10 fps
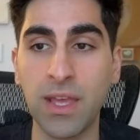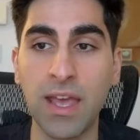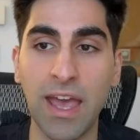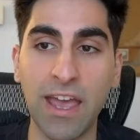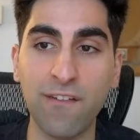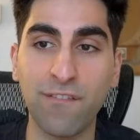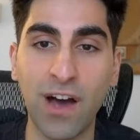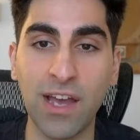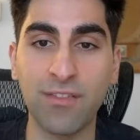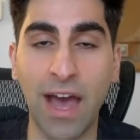
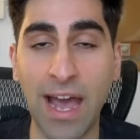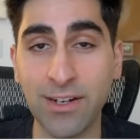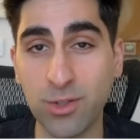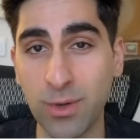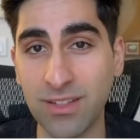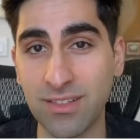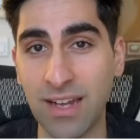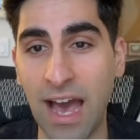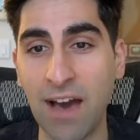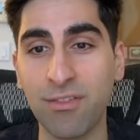a5 actuates an
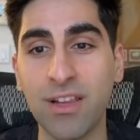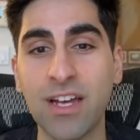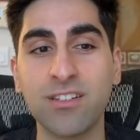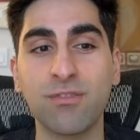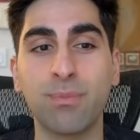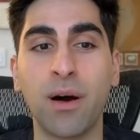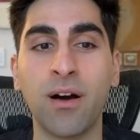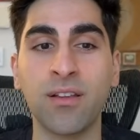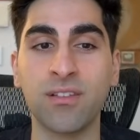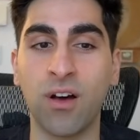avalanche of
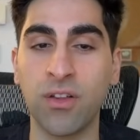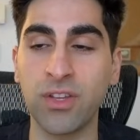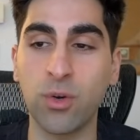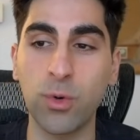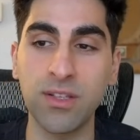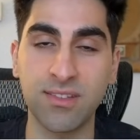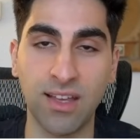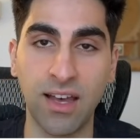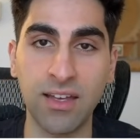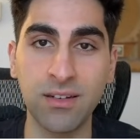pawns on the queen
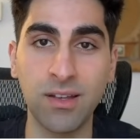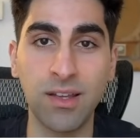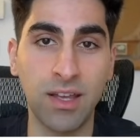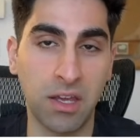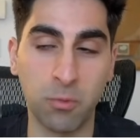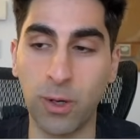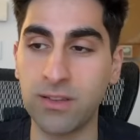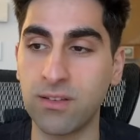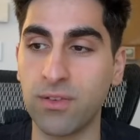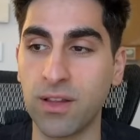side, and
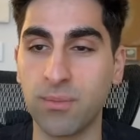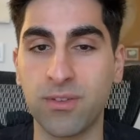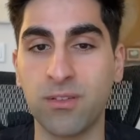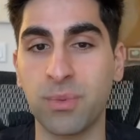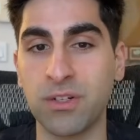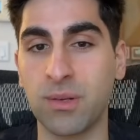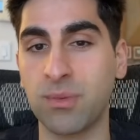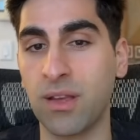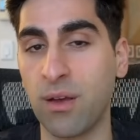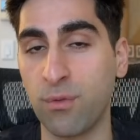white develops his bishop
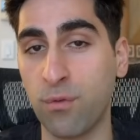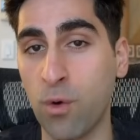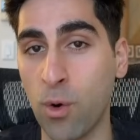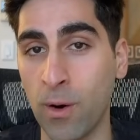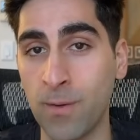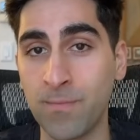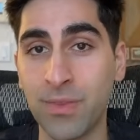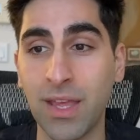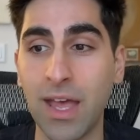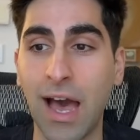to f4.
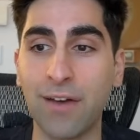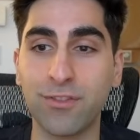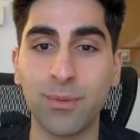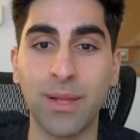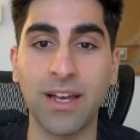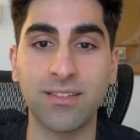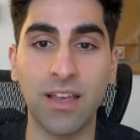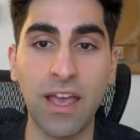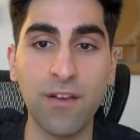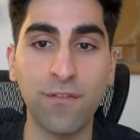After black's
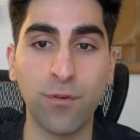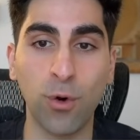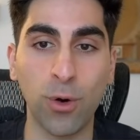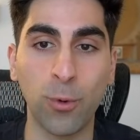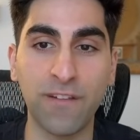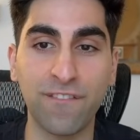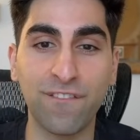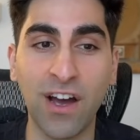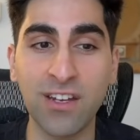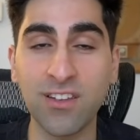a4, white
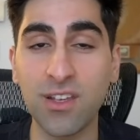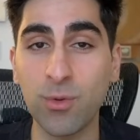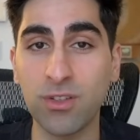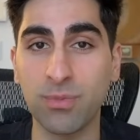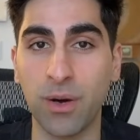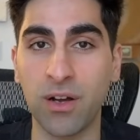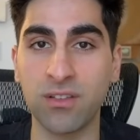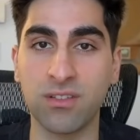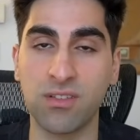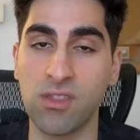finally
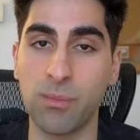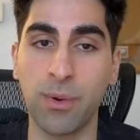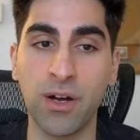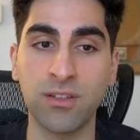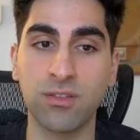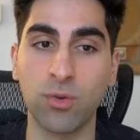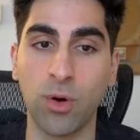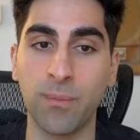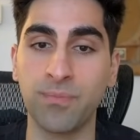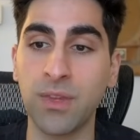responds to the pawn
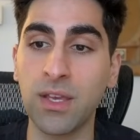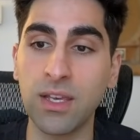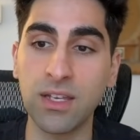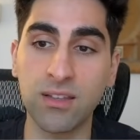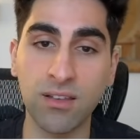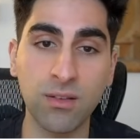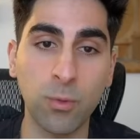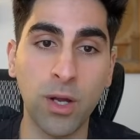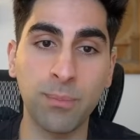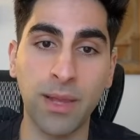storm. He doesn't
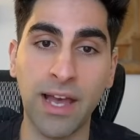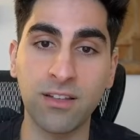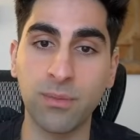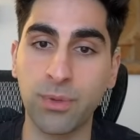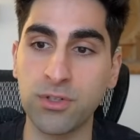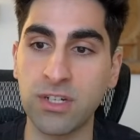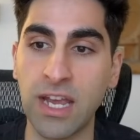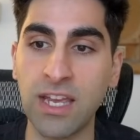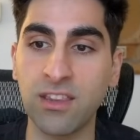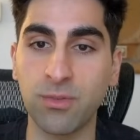want black to push
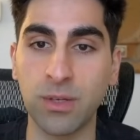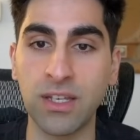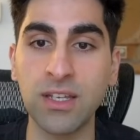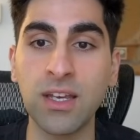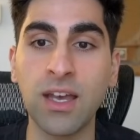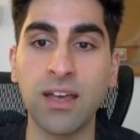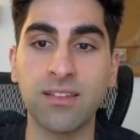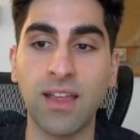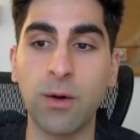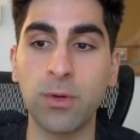a3,
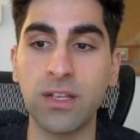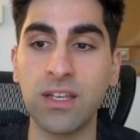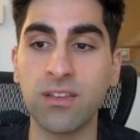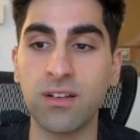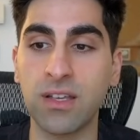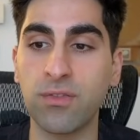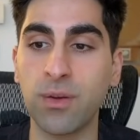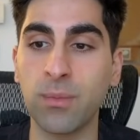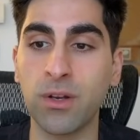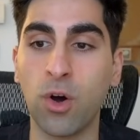as that would either give
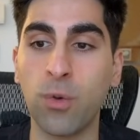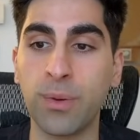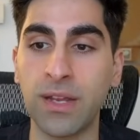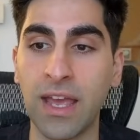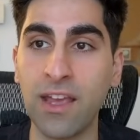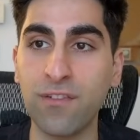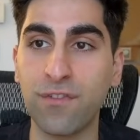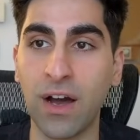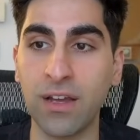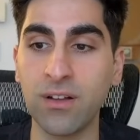him an open
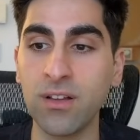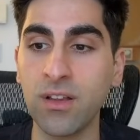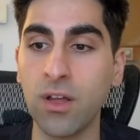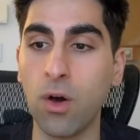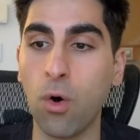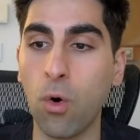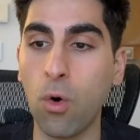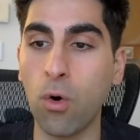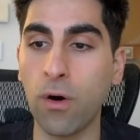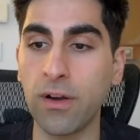a-file,
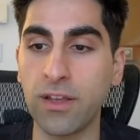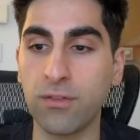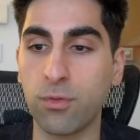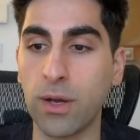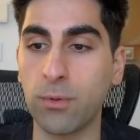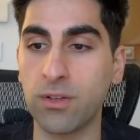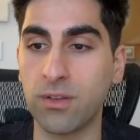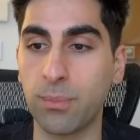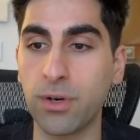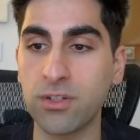or if white were
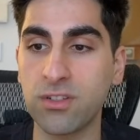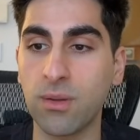to push the